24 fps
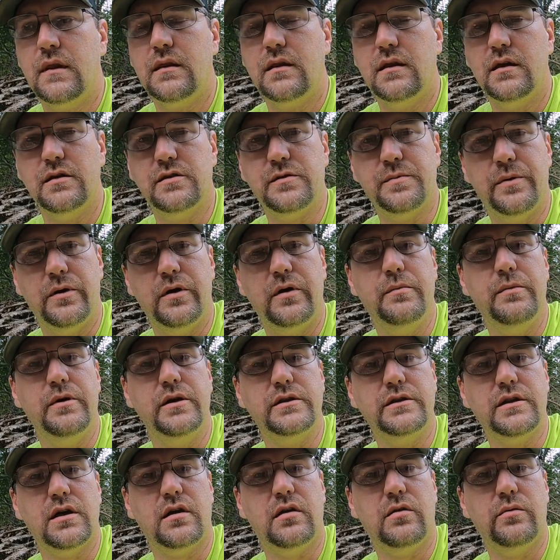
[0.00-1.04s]
That's pretty
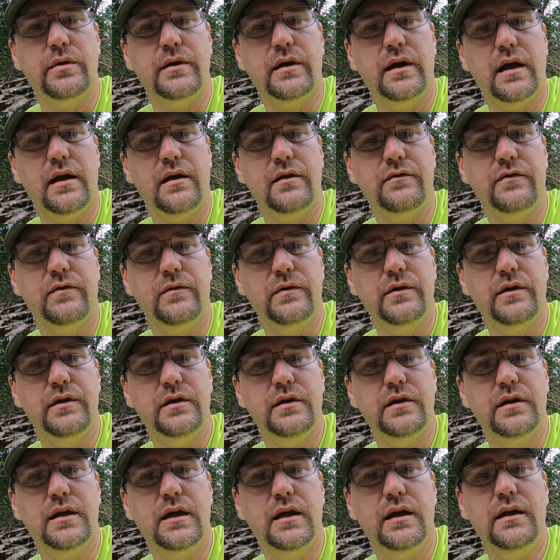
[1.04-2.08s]
much all we got for you
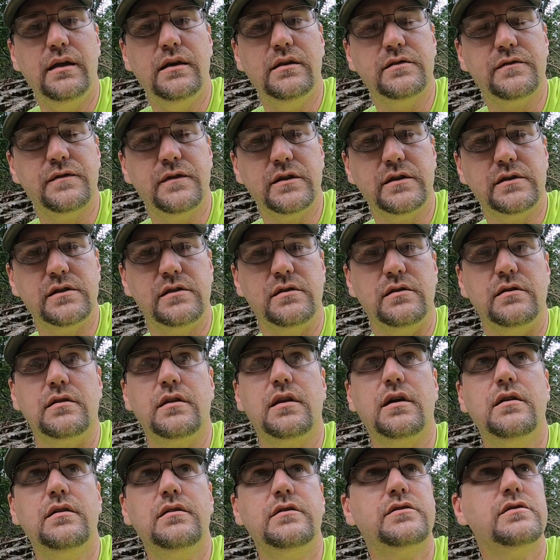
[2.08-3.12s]
today. It's fixing a
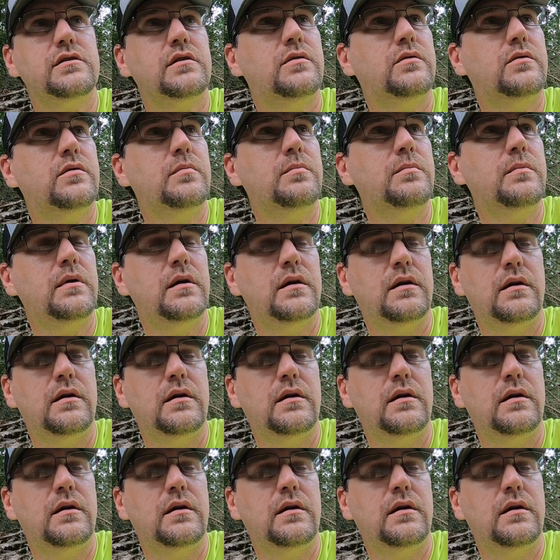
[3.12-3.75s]
thunderstorm.